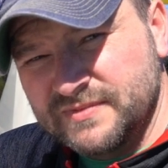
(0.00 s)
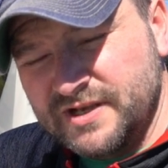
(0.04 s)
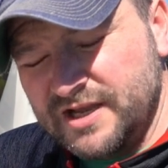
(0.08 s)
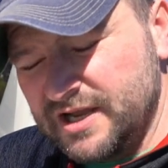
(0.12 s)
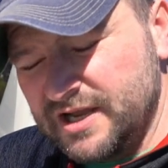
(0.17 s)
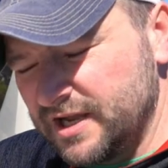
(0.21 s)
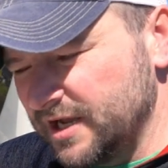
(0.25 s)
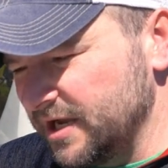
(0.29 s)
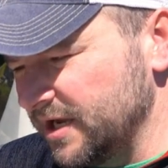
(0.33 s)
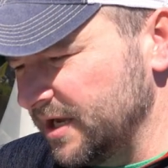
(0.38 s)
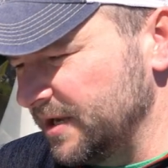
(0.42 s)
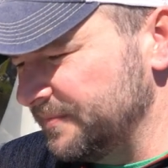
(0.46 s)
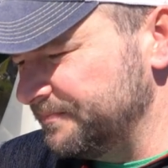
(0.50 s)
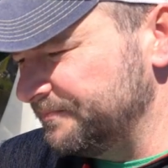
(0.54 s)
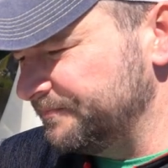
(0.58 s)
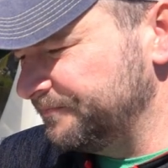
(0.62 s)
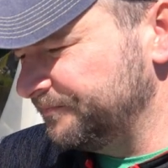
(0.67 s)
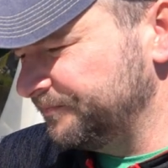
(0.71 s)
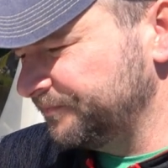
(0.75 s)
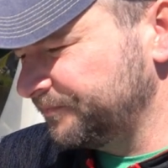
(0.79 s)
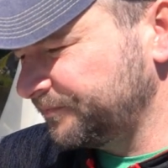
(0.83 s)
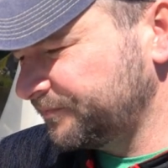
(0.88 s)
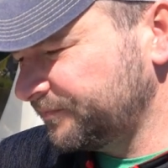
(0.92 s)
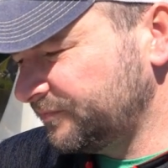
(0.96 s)

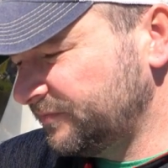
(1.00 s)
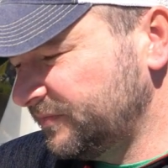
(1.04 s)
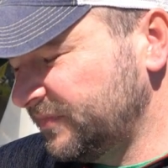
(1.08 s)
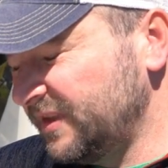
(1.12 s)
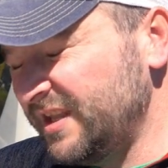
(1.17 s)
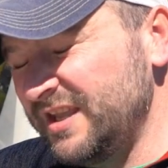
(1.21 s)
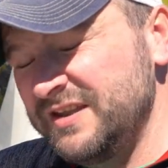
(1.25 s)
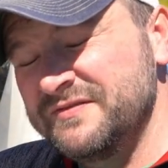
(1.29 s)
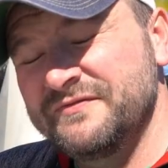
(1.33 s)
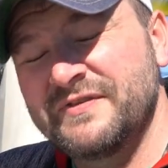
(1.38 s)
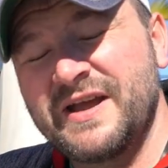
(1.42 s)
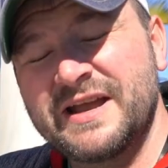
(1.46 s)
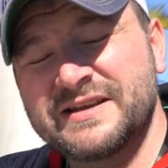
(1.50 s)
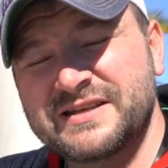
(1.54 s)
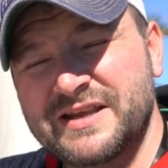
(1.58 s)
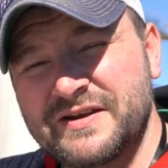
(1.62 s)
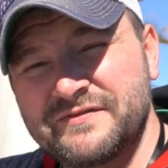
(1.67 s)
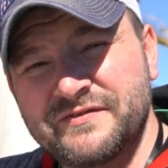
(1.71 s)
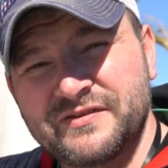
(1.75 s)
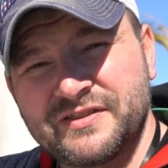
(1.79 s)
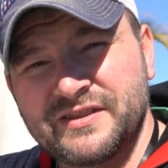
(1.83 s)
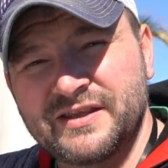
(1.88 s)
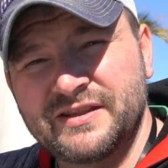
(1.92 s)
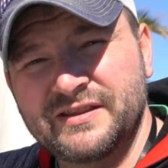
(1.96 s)
In fact,
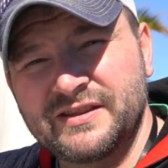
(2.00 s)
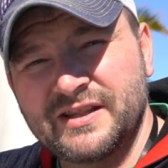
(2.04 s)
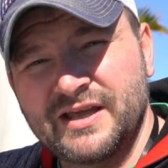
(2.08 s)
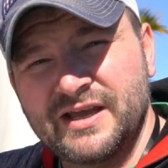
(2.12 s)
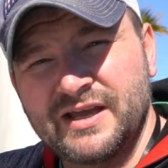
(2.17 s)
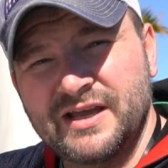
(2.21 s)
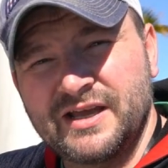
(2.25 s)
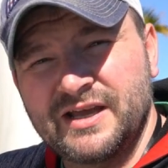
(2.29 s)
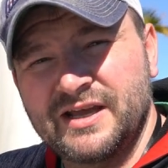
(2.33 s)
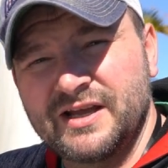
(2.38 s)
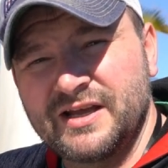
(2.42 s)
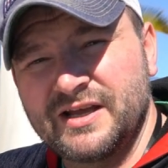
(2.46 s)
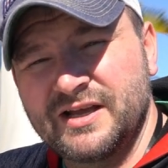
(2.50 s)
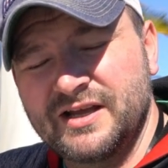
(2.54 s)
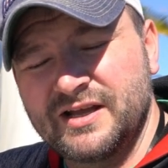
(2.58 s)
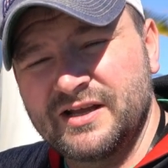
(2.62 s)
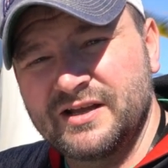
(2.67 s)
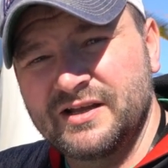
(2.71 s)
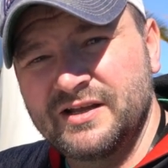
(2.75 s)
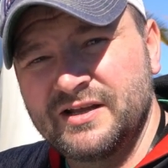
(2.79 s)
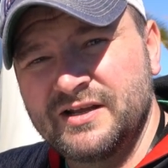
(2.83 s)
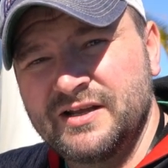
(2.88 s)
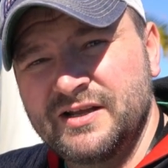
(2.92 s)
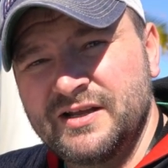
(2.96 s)
everything that
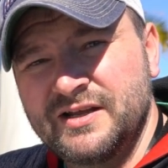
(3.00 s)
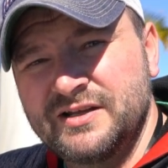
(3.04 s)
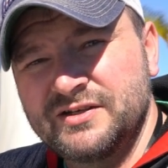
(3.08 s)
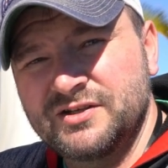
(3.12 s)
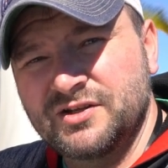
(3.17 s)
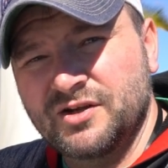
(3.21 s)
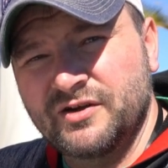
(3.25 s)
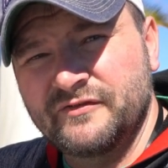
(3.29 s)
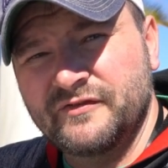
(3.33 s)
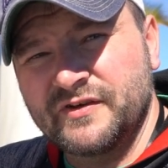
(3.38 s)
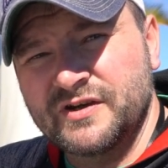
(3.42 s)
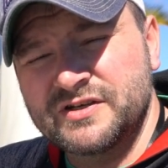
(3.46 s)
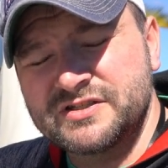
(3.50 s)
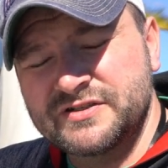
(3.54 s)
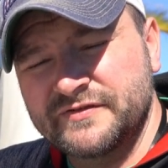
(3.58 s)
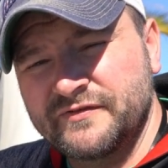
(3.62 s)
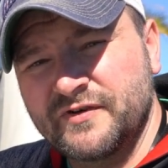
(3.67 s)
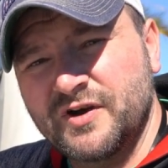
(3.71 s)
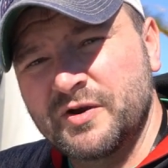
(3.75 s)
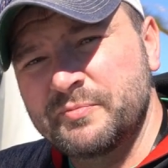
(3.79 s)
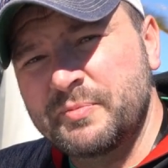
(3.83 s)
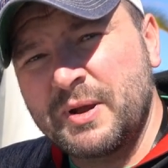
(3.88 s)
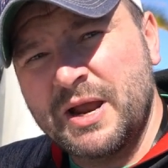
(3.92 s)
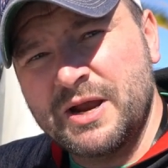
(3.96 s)

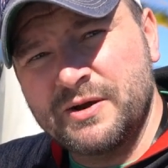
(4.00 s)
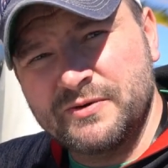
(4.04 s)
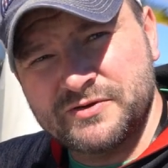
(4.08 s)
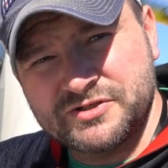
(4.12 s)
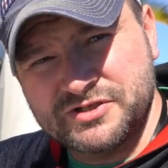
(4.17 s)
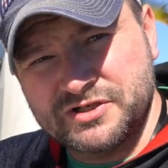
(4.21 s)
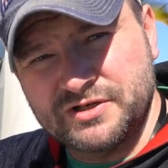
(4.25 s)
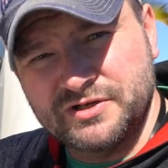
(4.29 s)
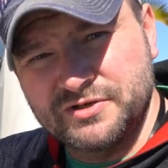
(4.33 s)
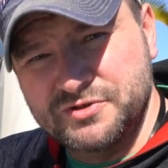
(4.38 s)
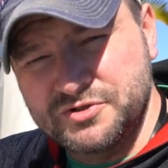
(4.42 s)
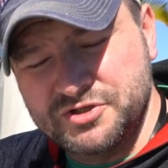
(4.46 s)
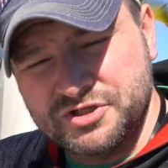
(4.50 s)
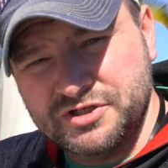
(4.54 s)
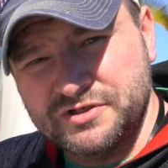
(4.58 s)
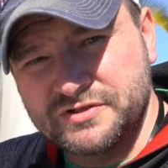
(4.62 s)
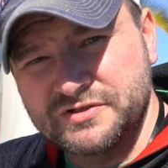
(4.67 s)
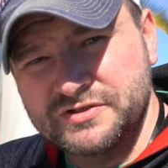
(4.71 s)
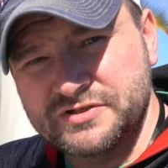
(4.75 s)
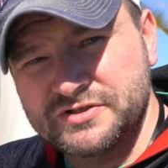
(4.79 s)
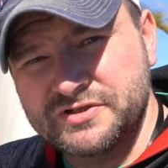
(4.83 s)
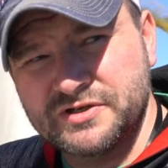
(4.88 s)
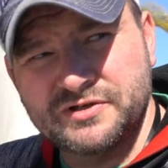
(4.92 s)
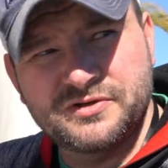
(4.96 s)
Diversified Power
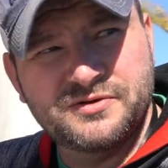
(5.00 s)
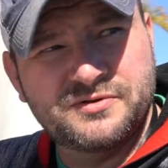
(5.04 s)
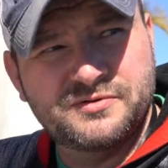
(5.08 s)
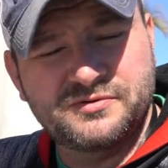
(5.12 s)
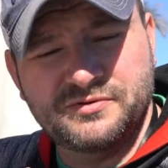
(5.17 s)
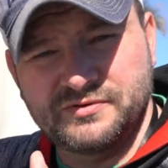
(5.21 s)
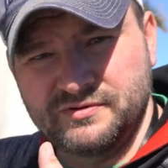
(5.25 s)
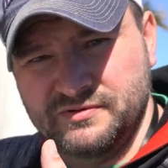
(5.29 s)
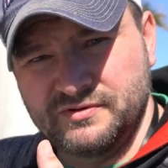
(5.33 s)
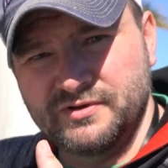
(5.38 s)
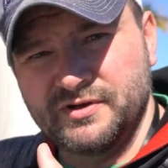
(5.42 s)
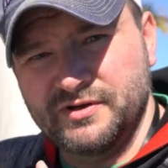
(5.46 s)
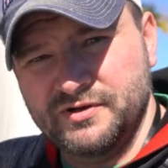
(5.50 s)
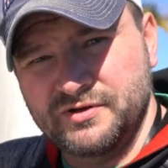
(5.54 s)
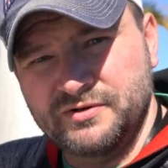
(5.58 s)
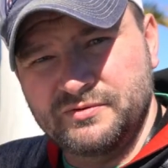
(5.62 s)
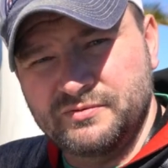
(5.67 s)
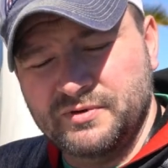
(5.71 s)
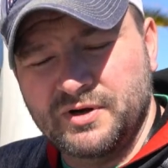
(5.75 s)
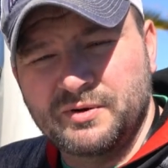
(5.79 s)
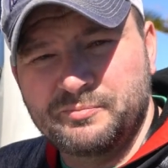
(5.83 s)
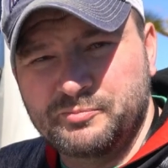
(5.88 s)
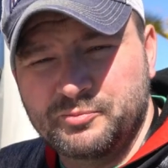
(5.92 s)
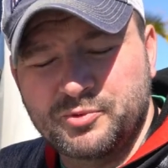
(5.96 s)
Solutions, who
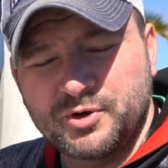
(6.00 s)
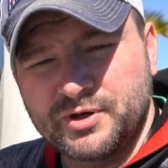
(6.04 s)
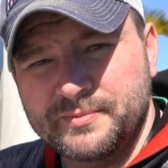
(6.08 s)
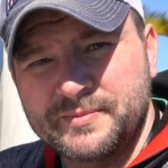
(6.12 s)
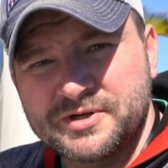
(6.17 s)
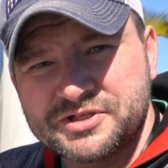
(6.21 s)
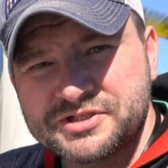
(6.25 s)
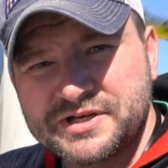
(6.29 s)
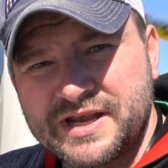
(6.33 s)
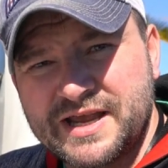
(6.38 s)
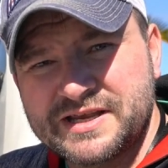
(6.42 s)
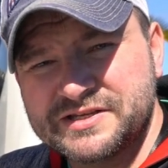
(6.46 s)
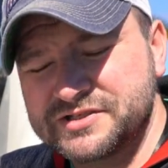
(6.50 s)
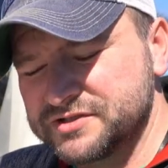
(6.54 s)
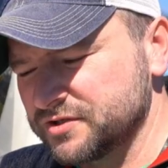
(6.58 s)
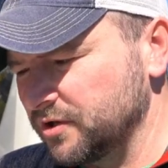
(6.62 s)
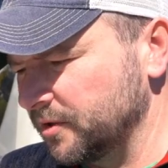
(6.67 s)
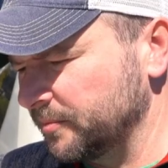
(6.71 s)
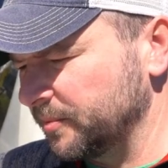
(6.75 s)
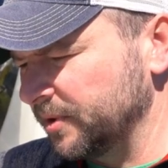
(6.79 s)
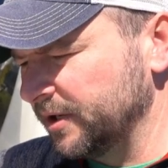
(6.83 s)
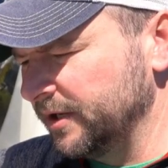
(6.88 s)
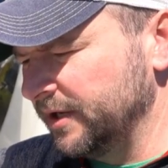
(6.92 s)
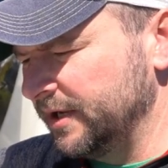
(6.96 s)
are pretty much GasStop,
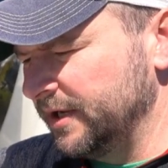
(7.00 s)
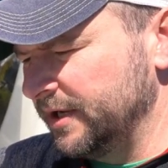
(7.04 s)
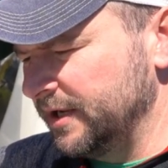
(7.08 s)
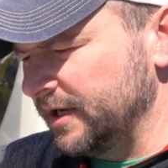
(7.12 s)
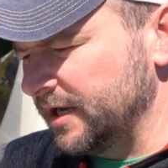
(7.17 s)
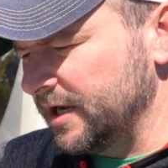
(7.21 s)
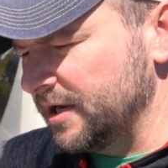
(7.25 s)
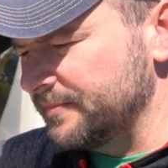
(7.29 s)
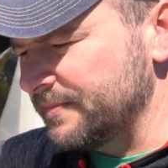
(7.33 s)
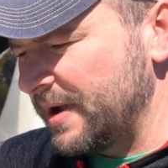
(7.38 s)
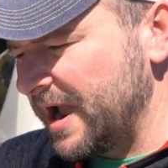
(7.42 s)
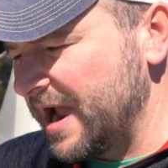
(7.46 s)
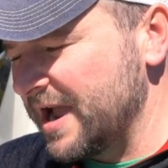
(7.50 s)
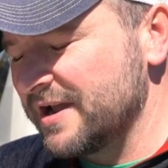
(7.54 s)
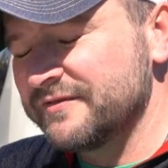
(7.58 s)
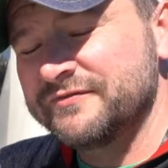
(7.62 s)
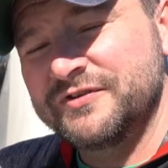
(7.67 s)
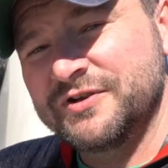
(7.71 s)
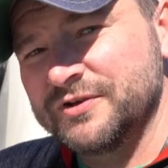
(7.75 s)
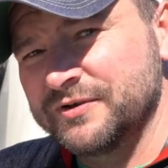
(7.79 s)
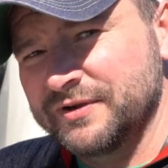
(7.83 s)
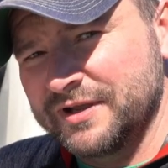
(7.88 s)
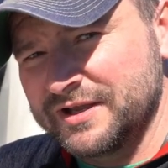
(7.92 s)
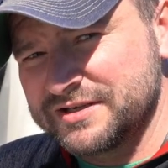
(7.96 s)
have,
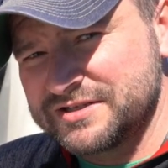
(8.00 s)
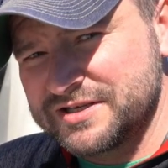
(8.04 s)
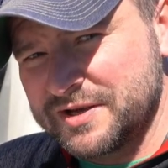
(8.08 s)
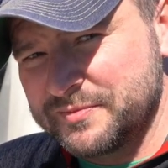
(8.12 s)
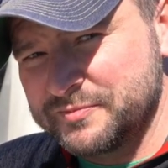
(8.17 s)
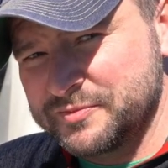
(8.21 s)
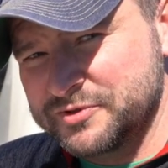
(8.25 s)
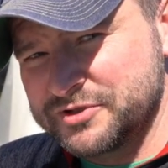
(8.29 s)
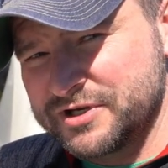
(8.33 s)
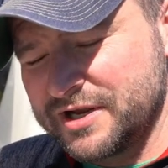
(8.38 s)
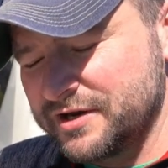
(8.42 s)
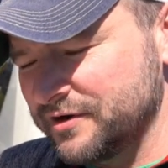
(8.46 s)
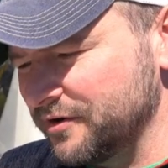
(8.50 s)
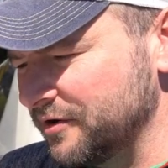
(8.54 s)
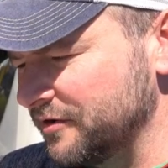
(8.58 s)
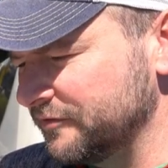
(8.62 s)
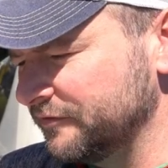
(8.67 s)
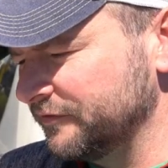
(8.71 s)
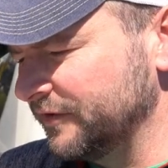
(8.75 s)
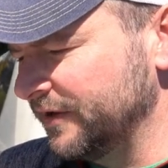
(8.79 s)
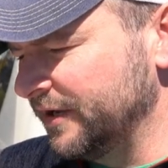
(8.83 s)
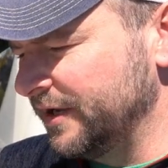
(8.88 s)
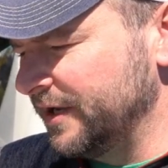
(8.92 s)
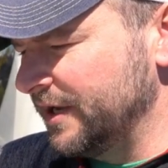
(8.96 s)
you can get 10%
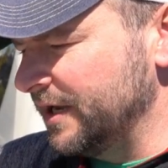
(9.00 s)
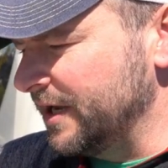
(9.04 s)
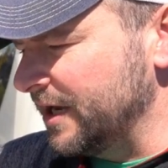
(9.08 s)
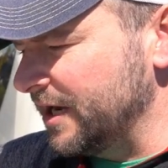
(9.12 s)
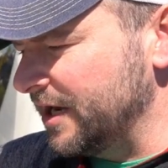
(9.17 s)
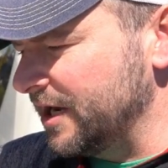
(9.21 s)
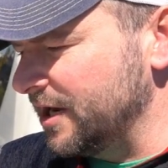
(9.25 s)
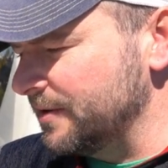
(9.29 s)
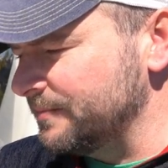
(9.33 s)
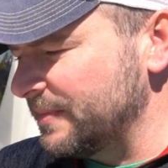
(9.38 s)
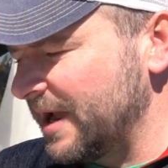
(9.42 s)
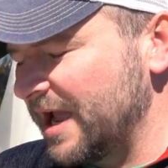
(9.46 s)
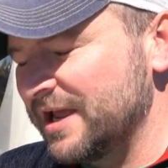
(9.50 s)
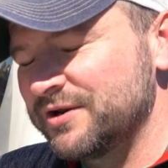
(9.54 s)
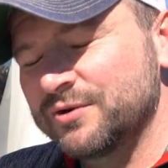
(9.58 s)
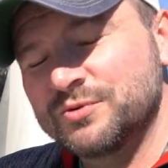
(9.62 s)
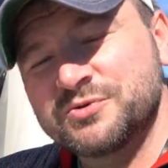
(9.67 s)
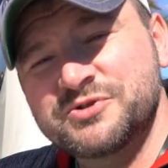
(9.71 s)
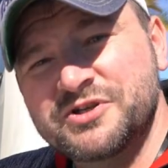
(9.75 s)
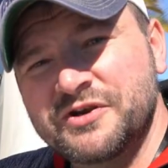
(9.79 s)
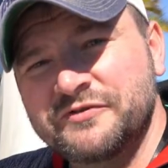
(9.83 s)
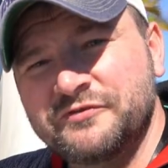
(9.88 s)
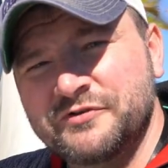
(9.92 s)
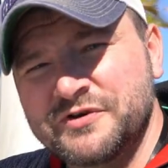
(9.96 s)
off, and
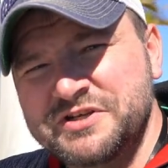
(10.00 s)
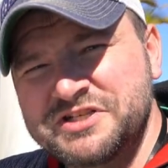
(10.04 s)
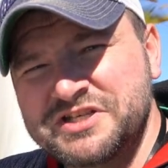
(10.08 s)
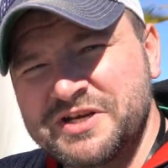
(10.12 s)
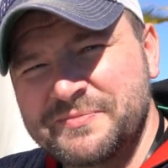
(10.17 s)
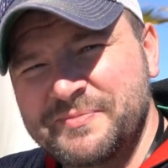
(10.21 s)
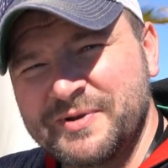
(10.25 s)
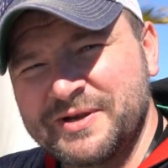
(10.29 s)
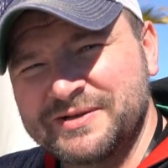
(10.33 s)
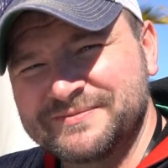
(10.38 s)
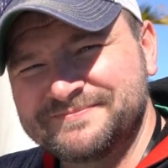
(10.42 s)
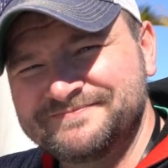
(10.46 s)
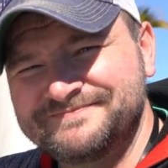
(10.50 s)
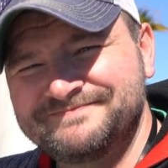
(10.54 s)
also free shipping.